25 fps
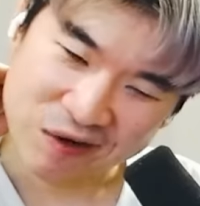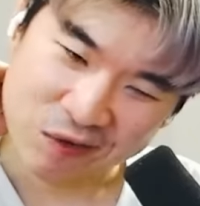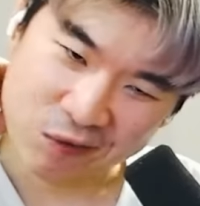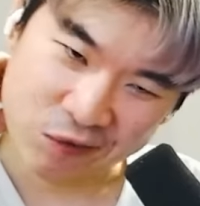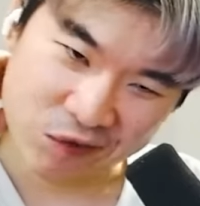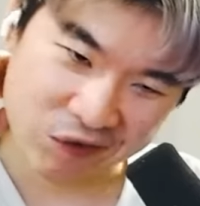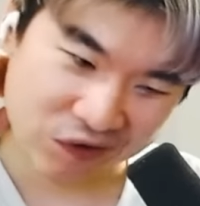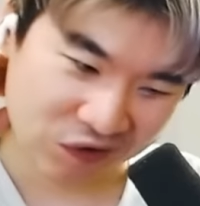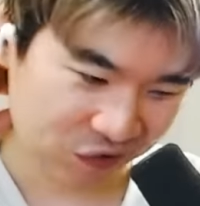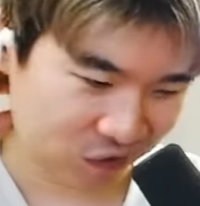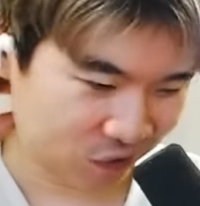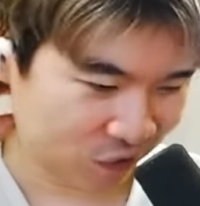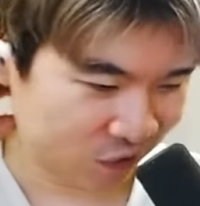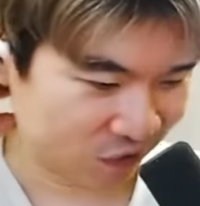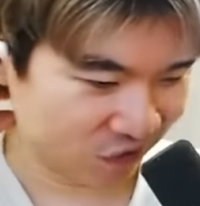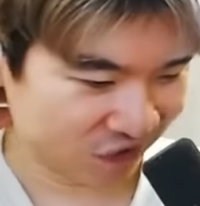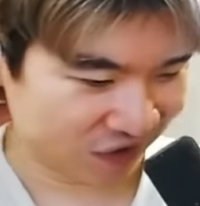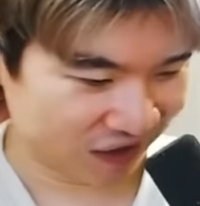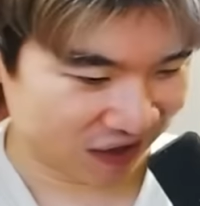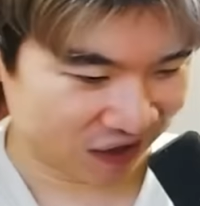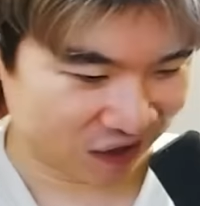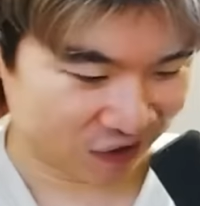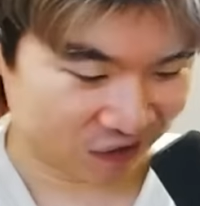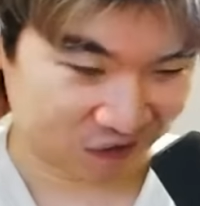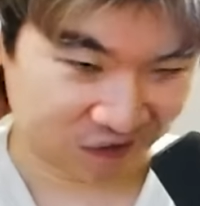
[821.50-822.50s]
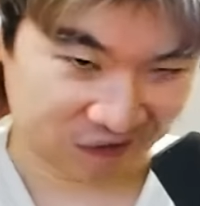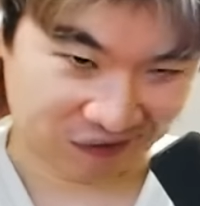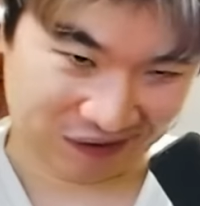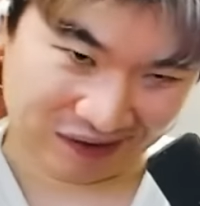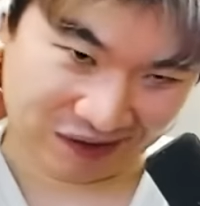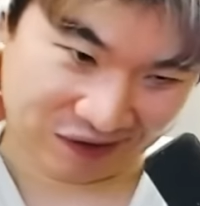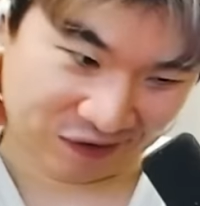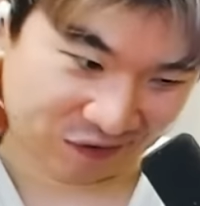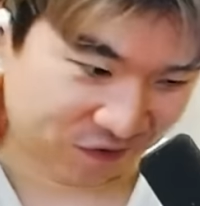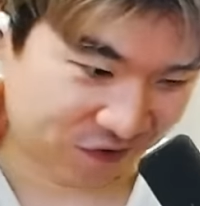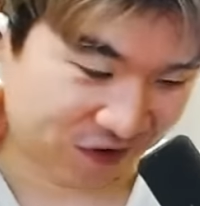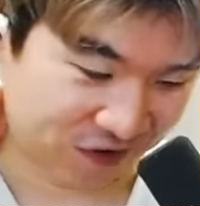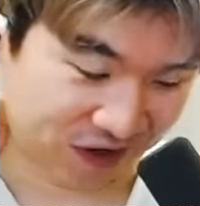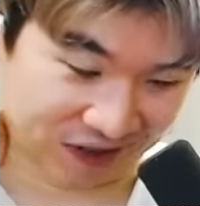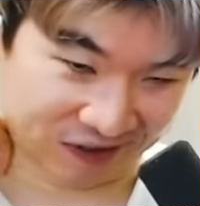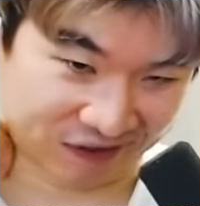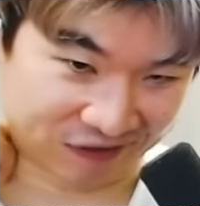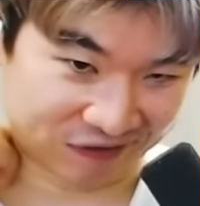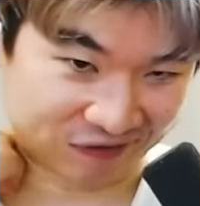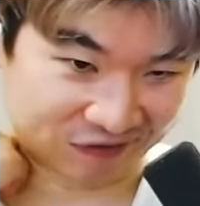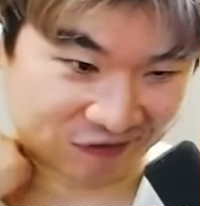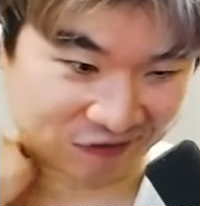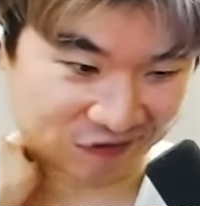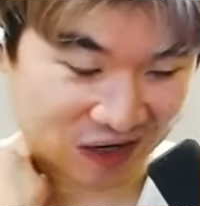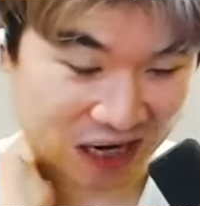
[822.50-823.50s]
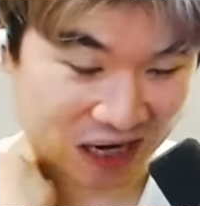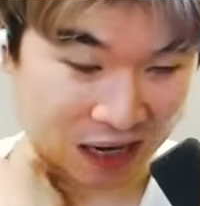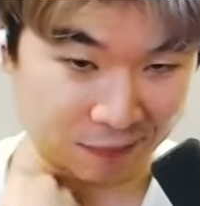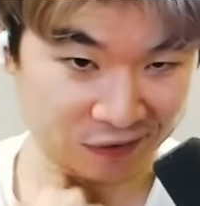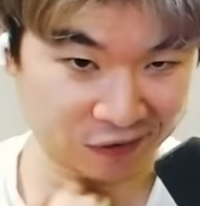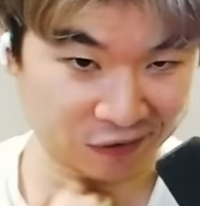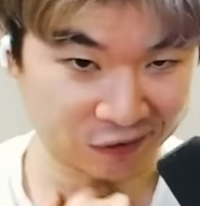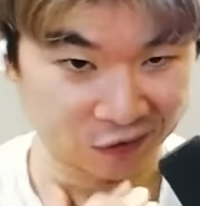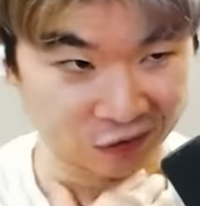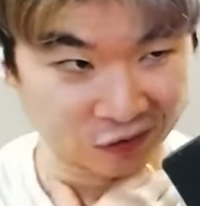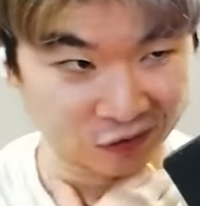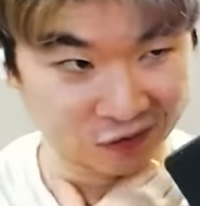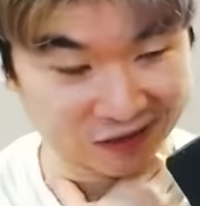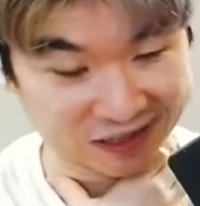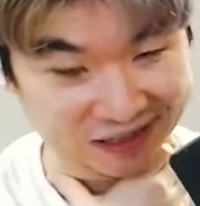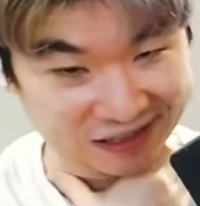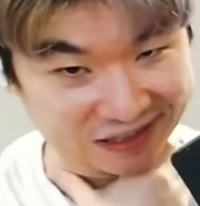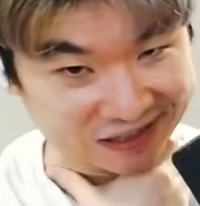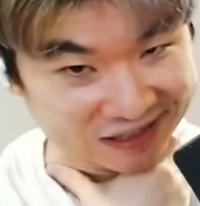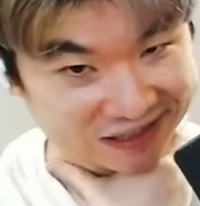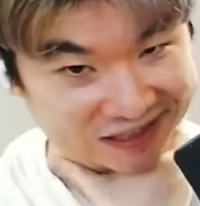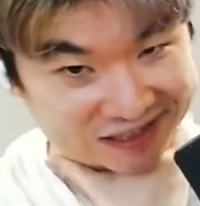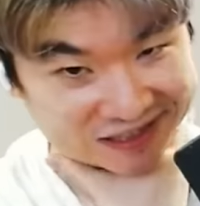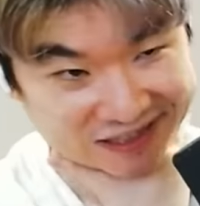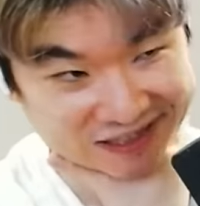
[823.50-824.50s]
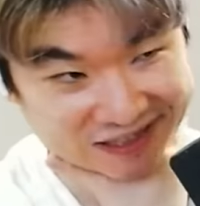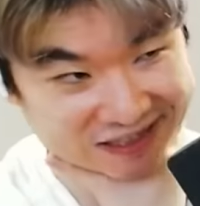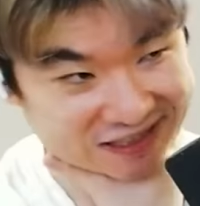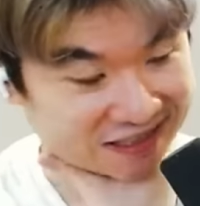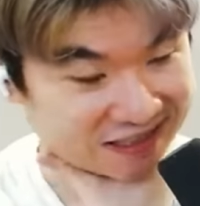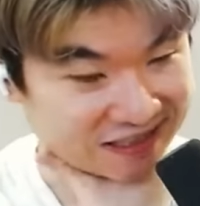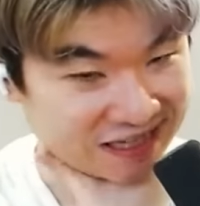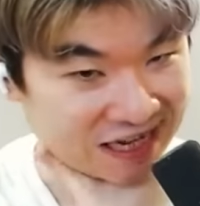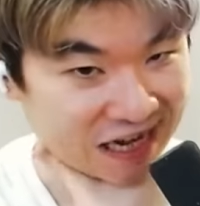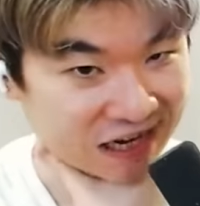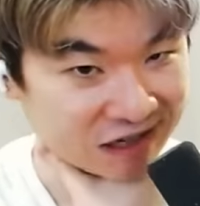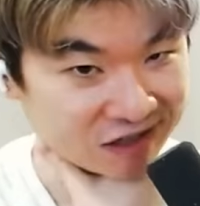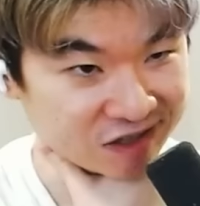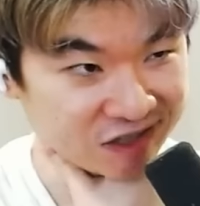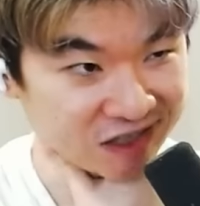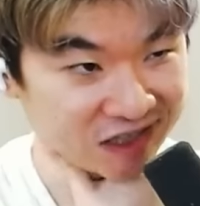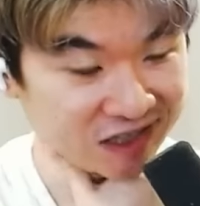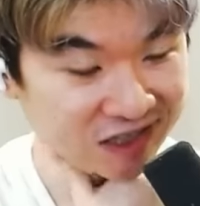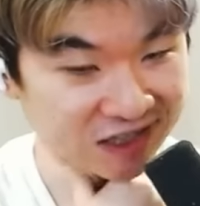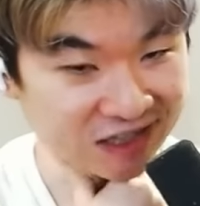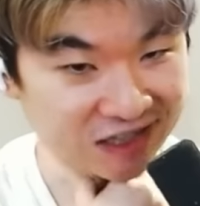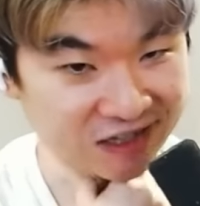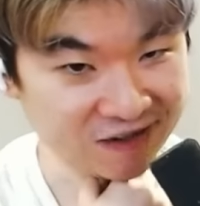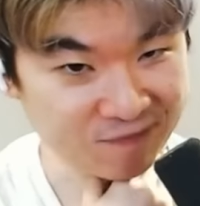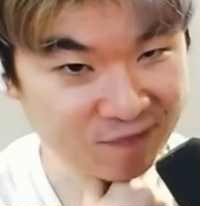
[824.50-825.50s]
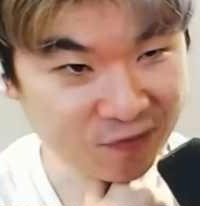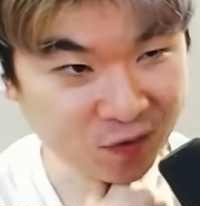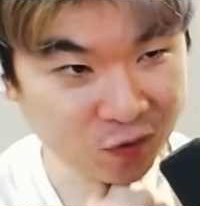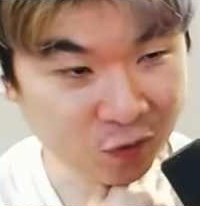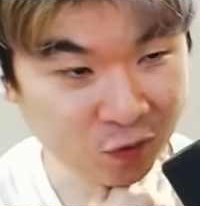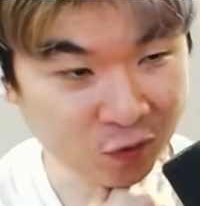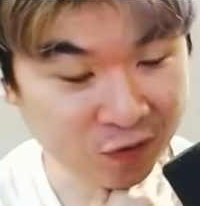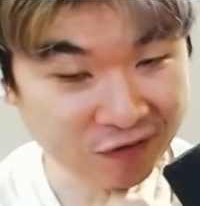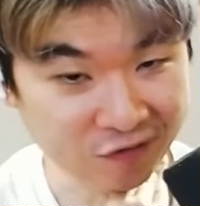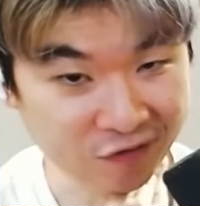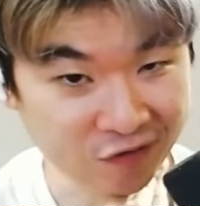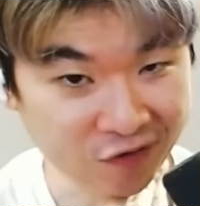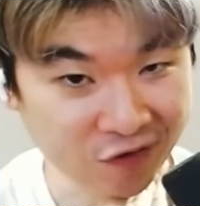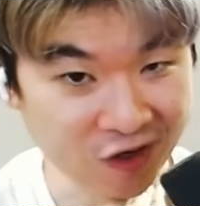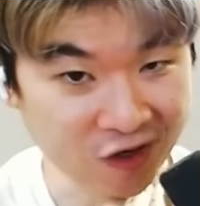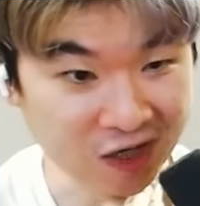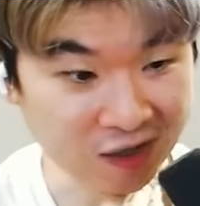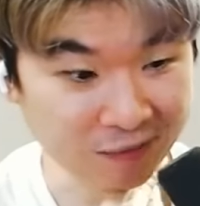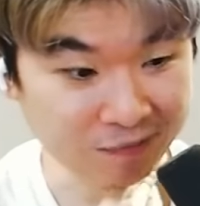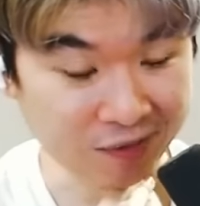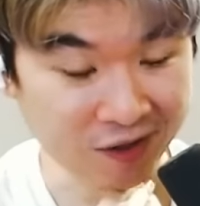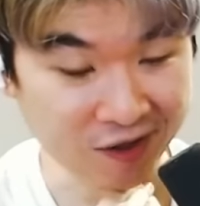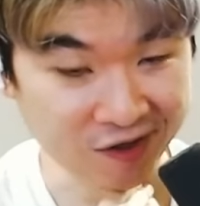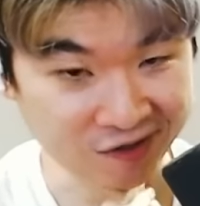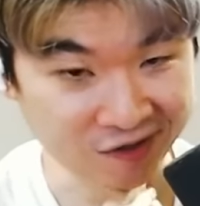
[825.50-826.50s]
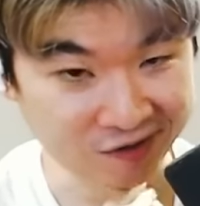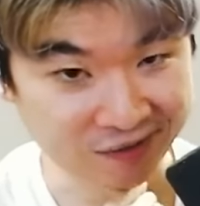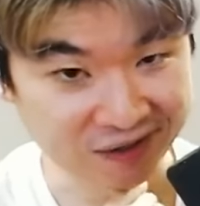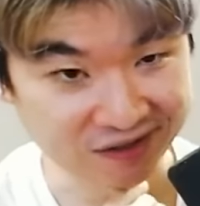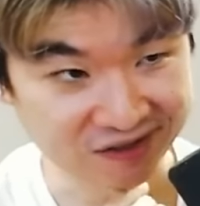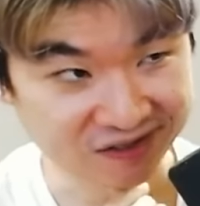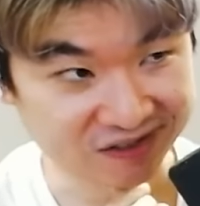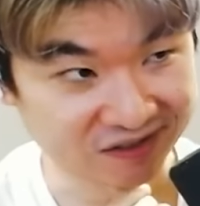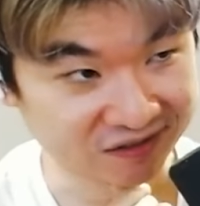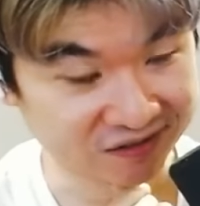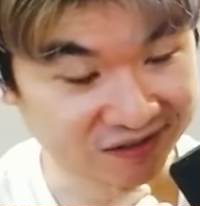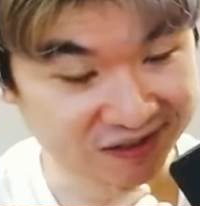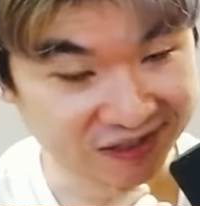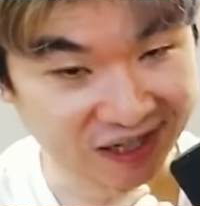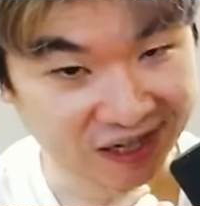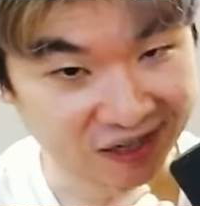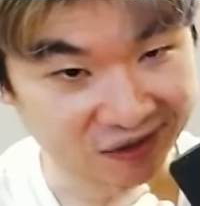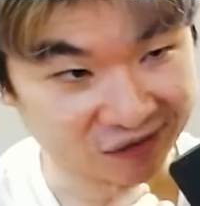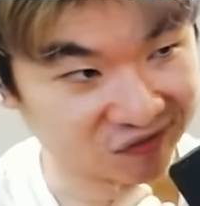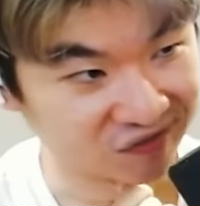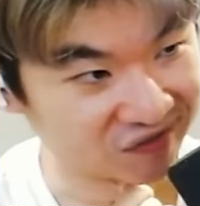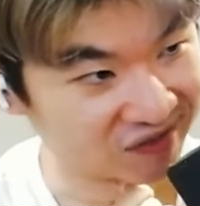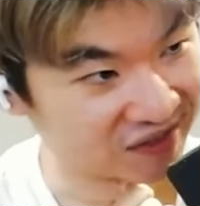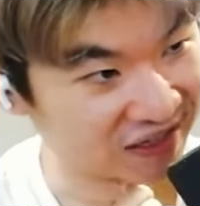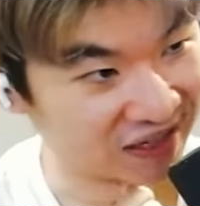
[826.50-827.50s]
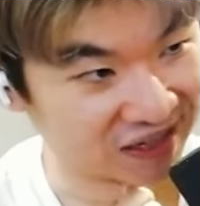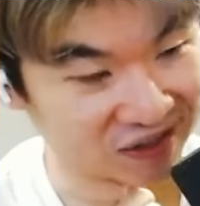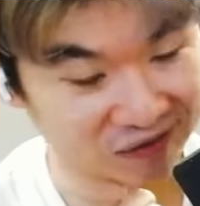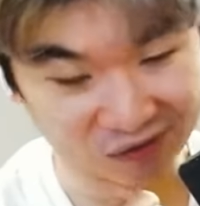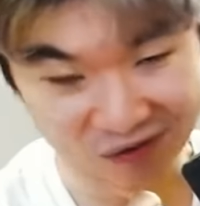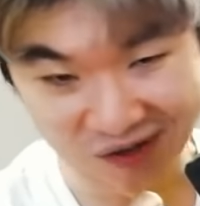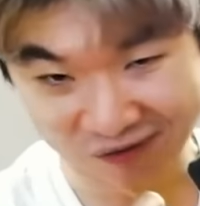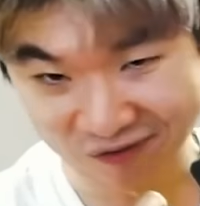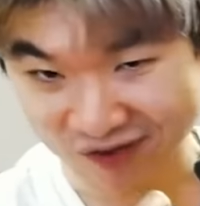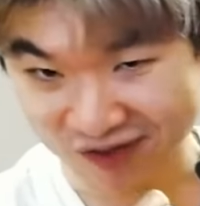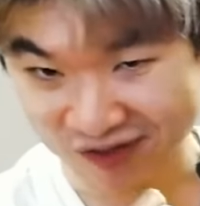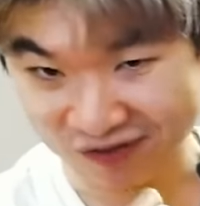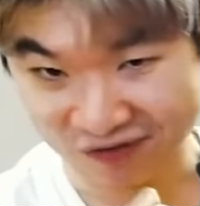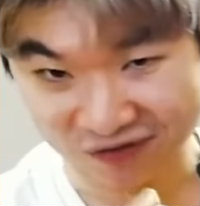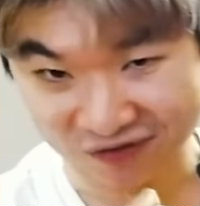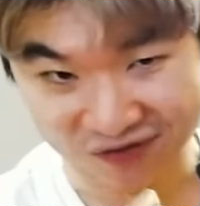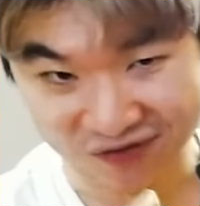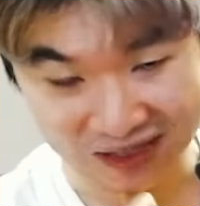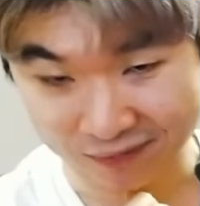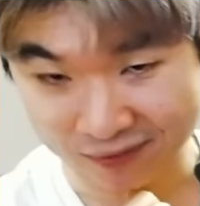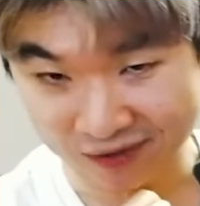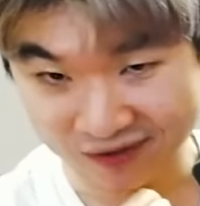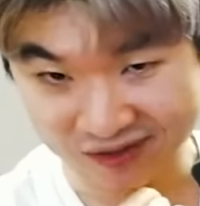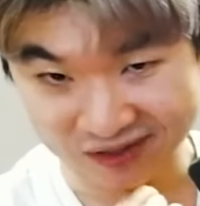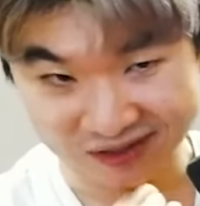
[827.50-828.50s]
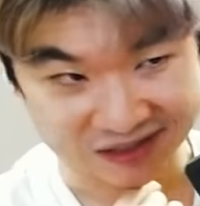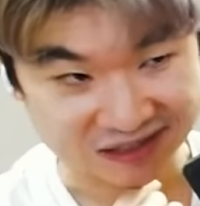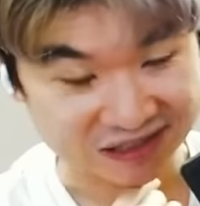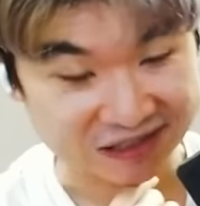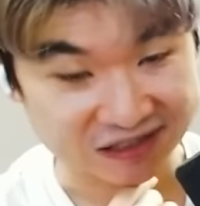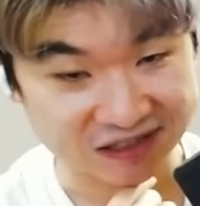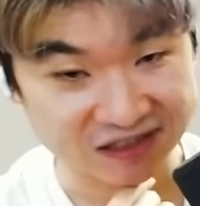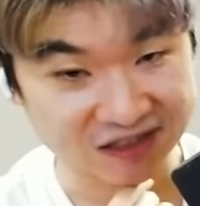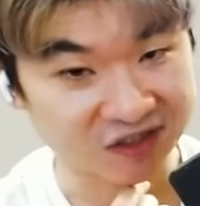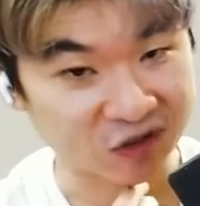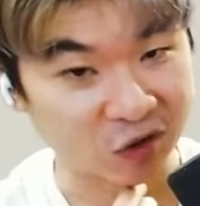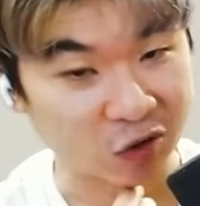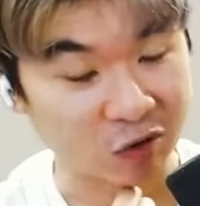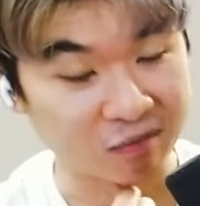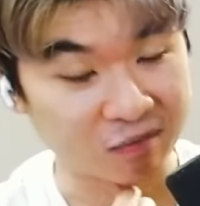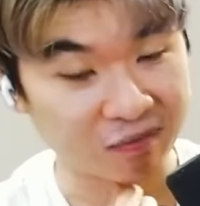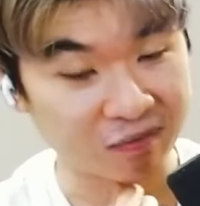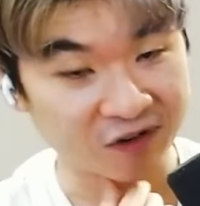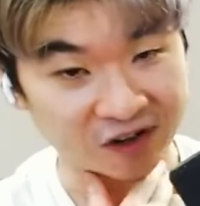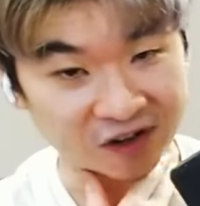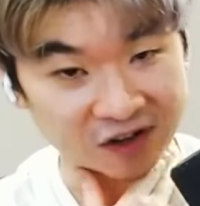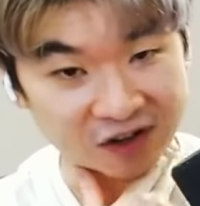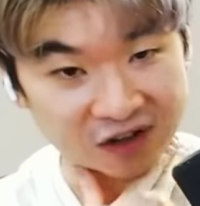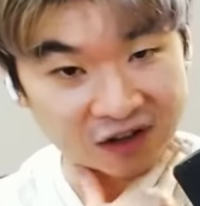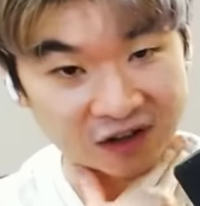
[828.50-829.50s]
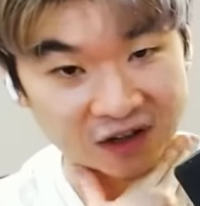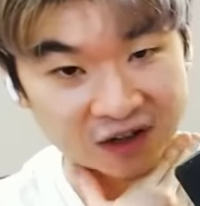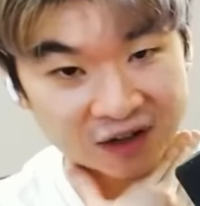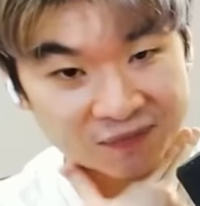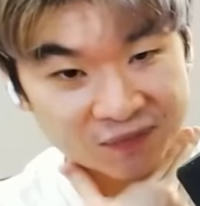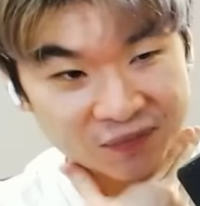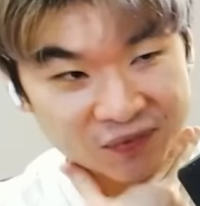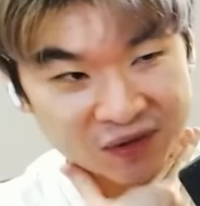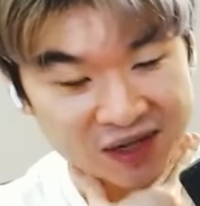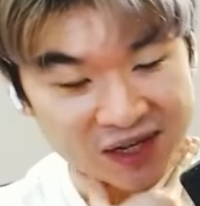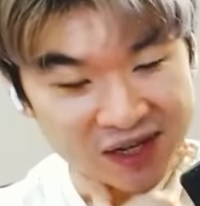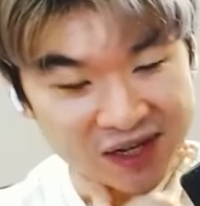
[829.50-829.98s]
we're going down a fucking rabbit hole like this is actually like going rock bottom at this rate i don't i don't have a good feeling about this he's so far gone